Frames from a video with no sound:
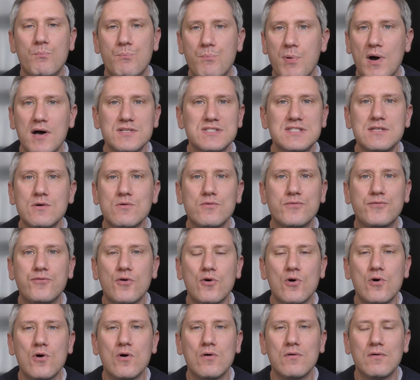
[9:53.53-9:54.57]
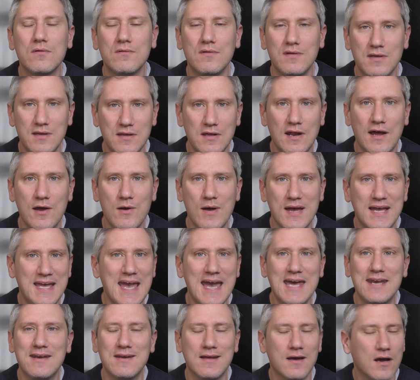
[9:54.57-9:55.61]
But I still thought, you know,
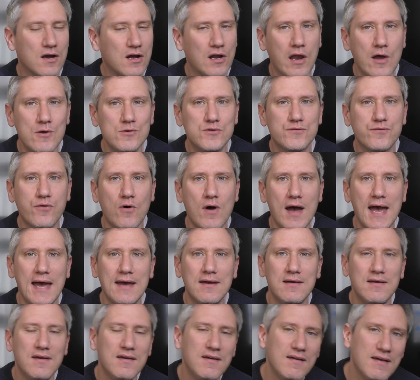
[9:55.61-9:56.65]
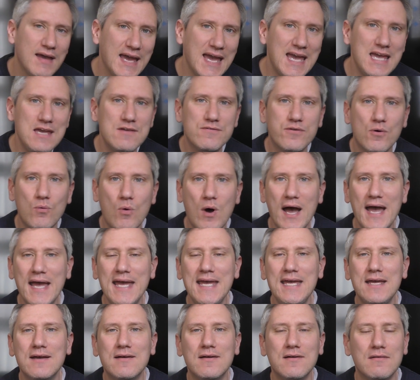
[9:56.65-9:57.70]
again, a close fight, either
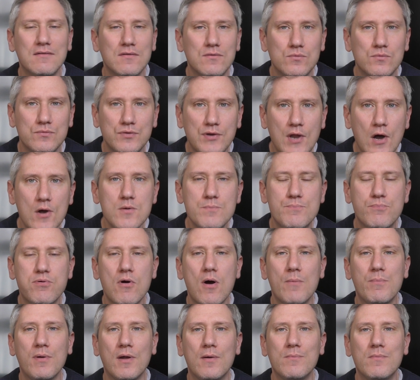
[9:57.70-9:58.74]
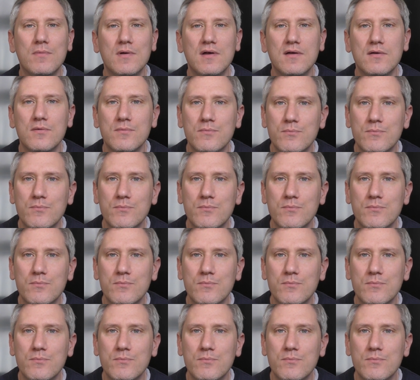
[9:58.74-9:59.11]
way, no problem.